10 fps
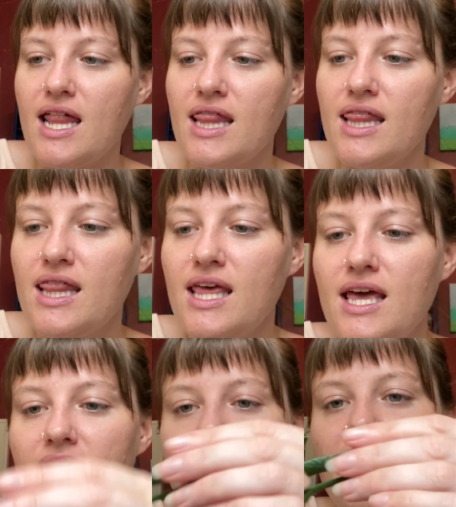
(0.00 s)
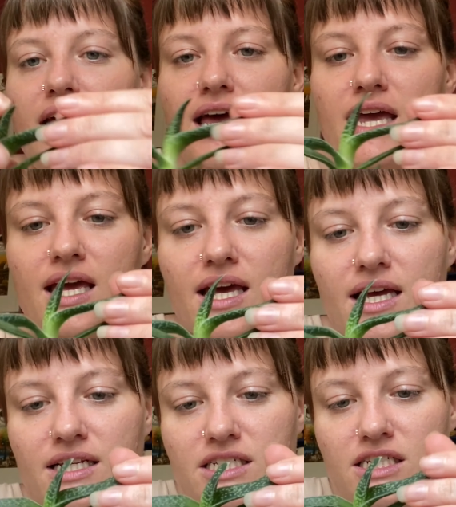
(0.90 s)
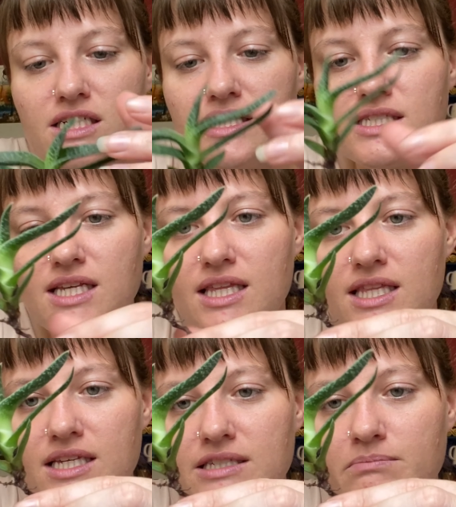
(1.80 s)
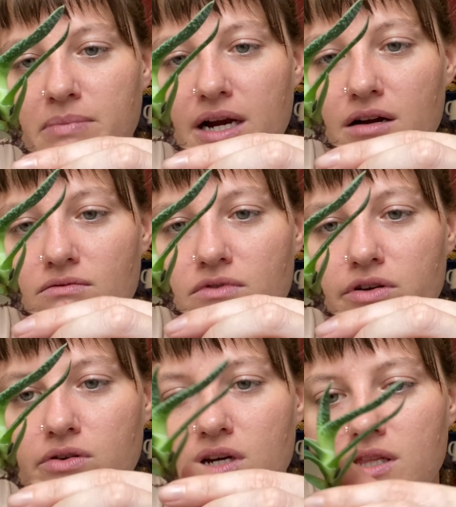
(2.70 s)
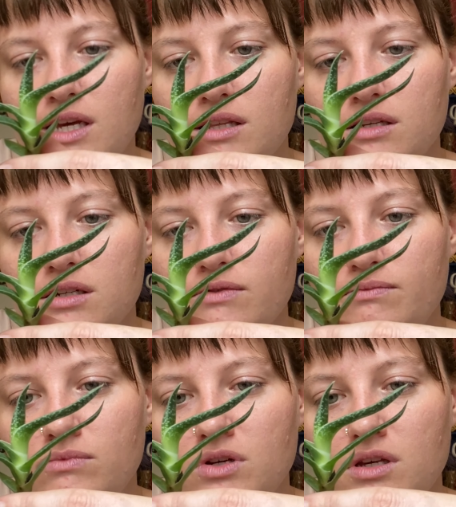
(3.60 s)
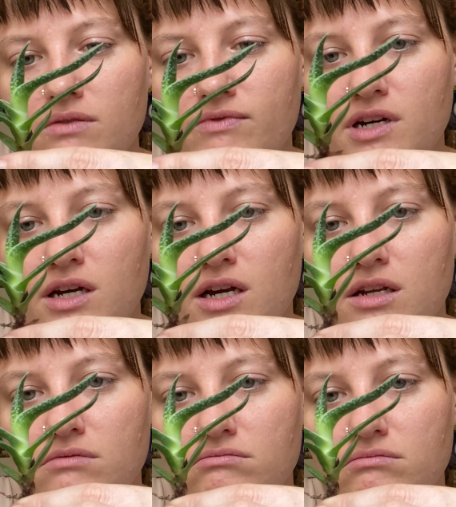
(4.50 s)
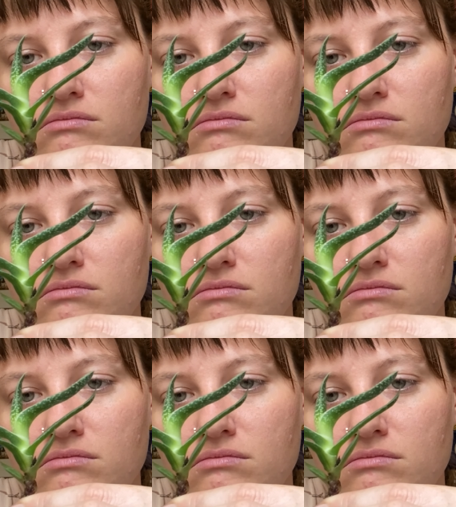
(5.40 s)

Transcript: Look, she just sent these bare root and they look really fine.